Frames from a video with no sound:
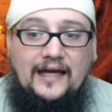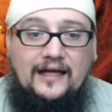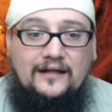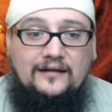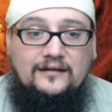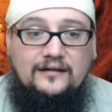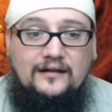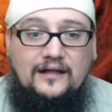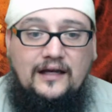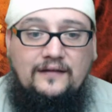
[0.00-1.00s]
and
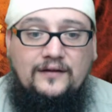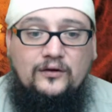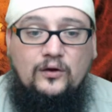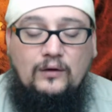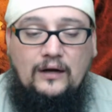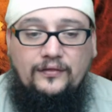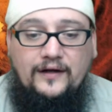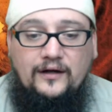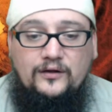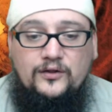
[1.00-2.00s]
and they'll go
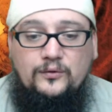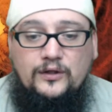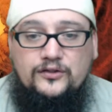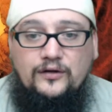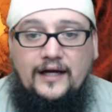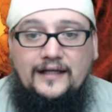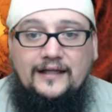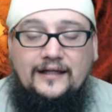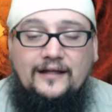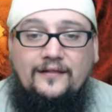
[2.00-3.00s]
out there and do what's
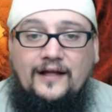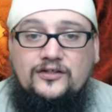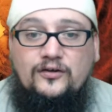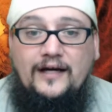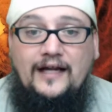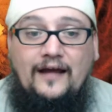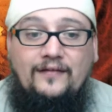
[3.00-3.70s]
right that's great.